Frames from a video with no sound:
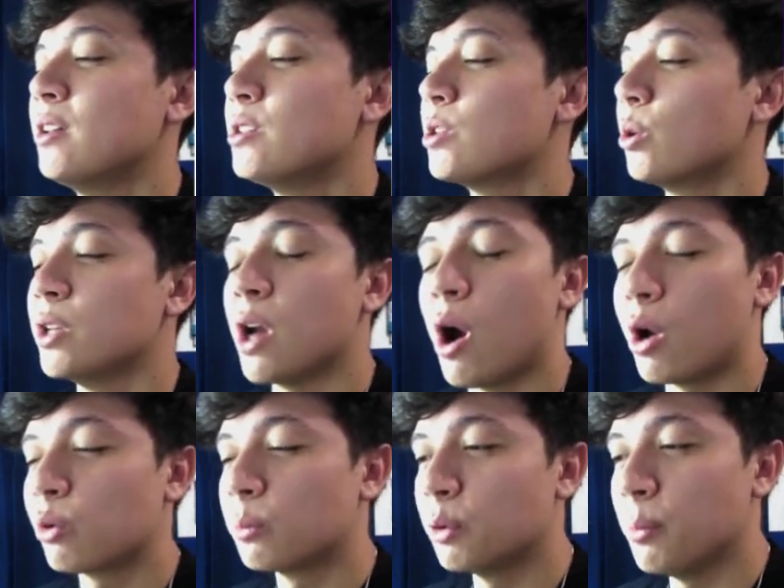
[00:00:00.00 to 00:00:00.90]
So the
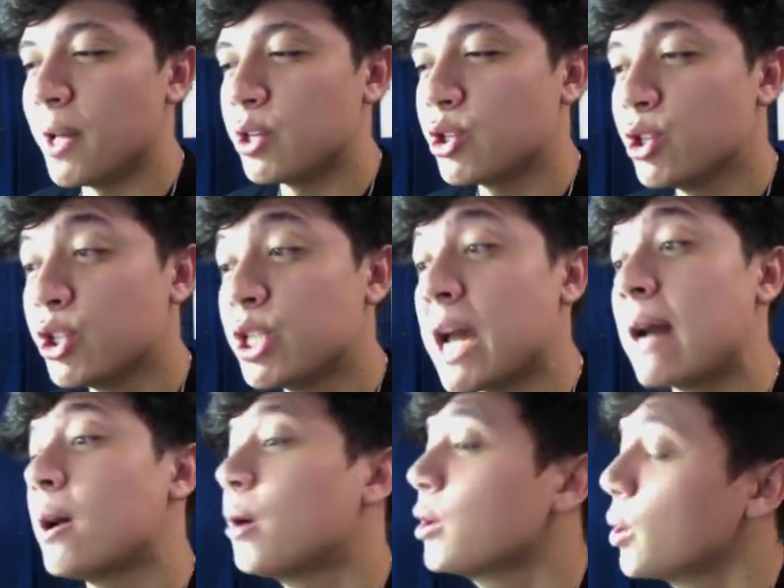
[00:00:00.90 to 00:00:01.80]
honorable mention
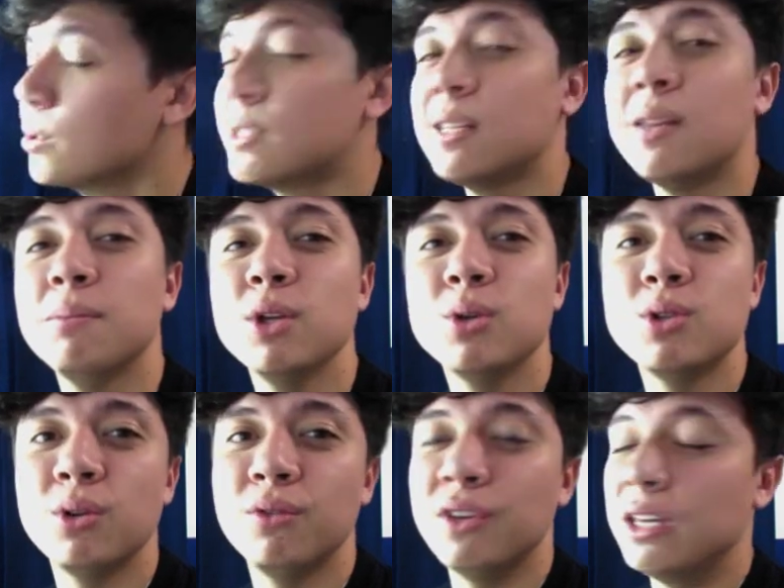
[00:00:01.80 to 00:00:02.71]
shout out goes to the
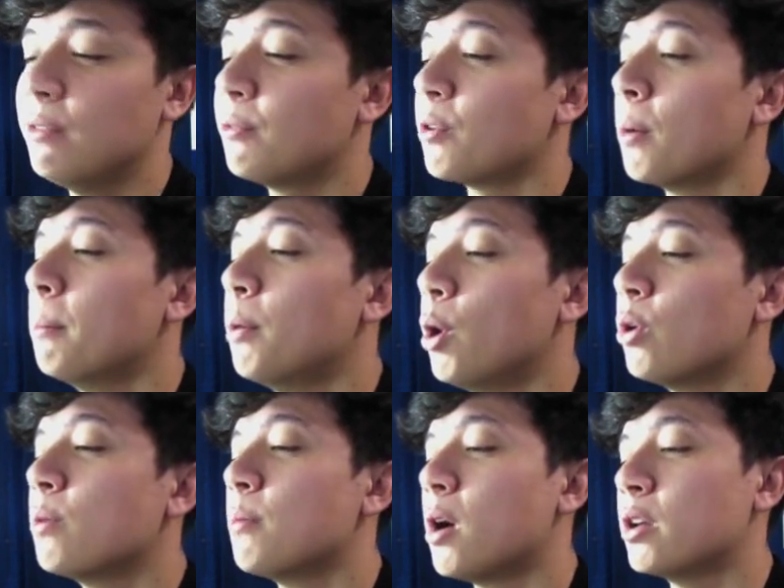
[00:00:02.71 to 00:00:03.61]
Mewtwo V from
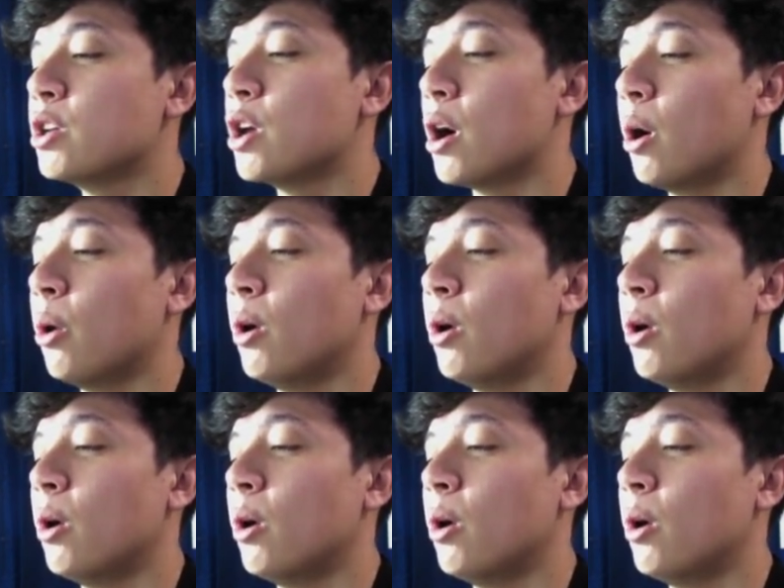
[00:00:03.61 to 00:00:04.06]
Pokemon Go,